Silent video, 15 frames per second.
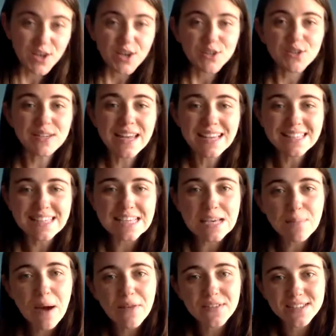So let's think
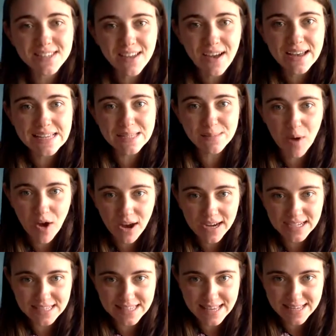about the science
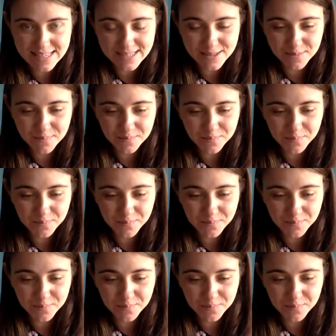behind this.